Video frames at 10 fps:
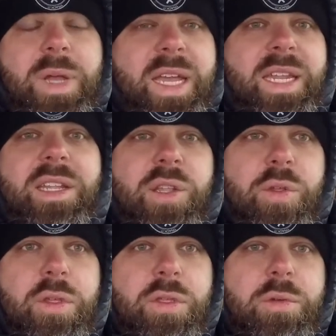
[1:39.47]
I did do
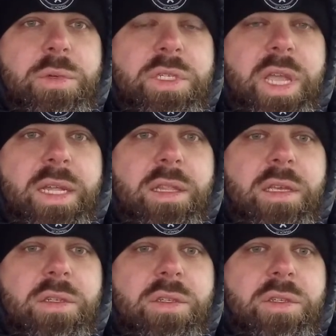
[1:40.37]
the thermostat
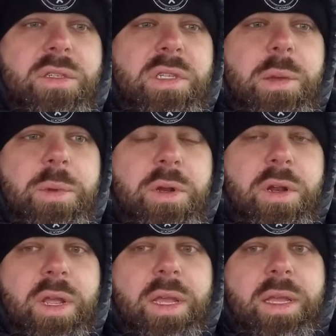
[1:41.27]
this summer,
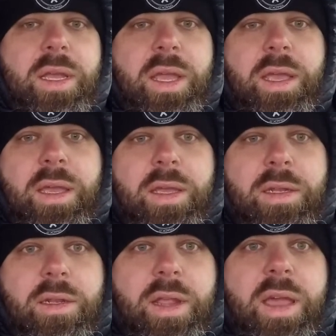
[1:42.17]

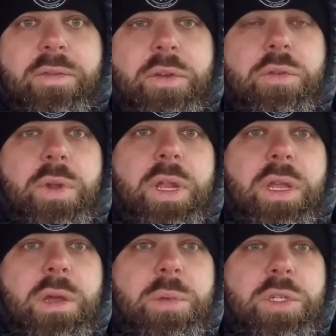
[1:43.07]
and after
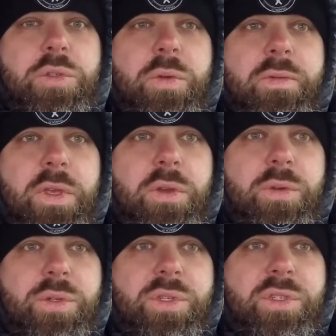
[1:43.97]
reading a bunch of
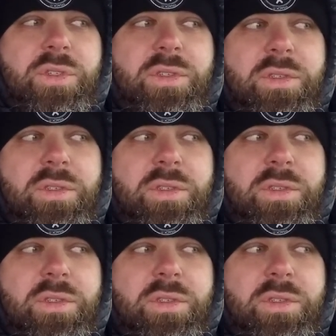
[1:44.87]
reviews,